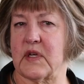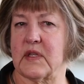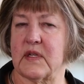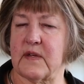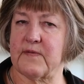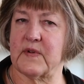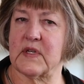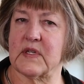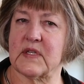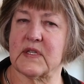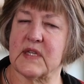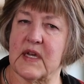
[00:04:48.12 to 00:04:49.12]
on the different
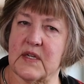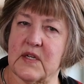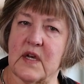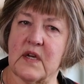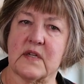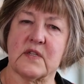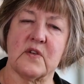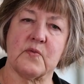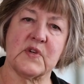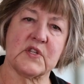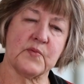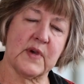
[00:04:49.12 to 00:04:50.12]
stud dogs or
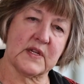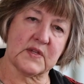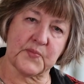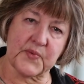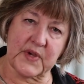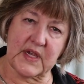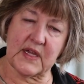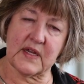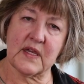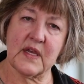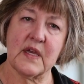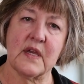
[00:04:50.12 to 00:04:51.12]
which way to breed.
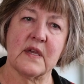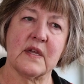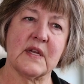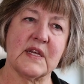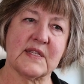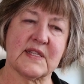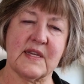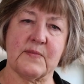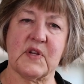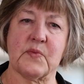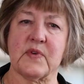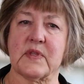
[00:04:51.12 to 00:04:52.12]
You need
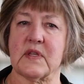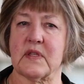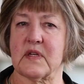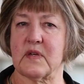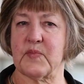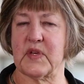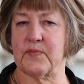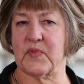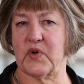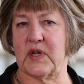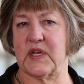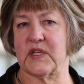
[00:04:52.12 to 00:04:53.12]
someone with a little bit
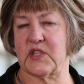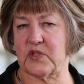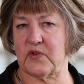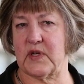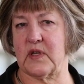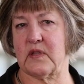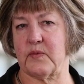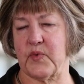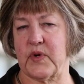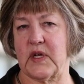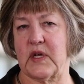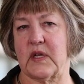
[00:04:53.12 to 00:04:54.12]
more history in the
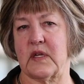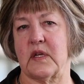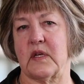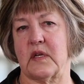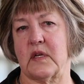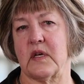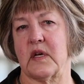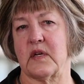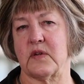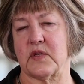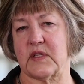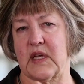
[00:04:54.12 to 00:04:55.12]
breed and
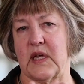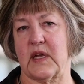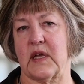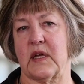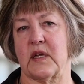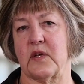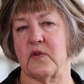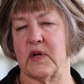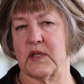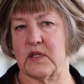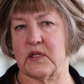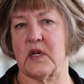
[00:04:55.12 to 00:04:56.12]
understanding and
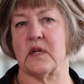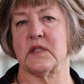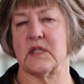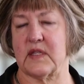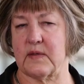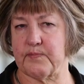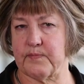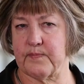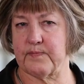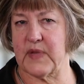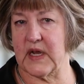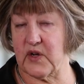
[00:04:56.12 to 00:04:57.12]
knowing the dogs and the
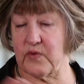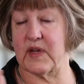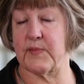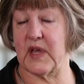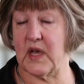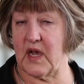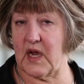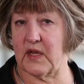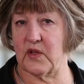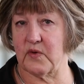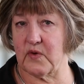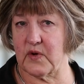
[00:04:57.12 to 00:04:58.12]
pedigree
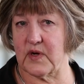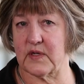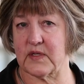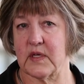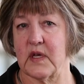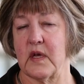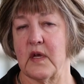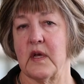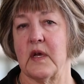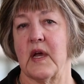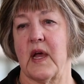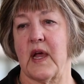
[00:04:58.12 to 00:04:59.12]
behind yours
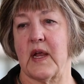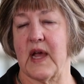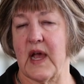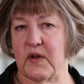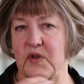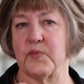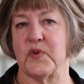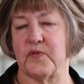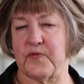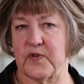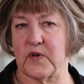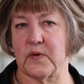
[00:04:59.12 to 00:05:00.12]
and how to move
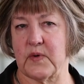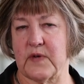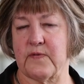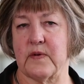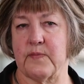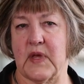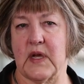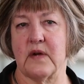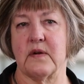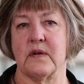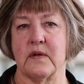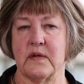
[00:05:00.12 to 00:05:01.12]
forward from
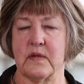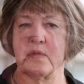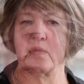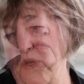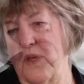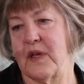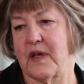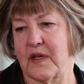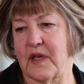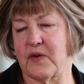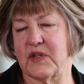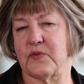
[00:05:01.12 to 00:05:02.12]
there.
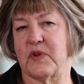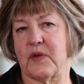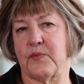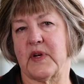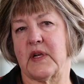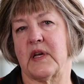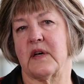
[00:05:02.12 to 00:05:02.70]
You always want to breed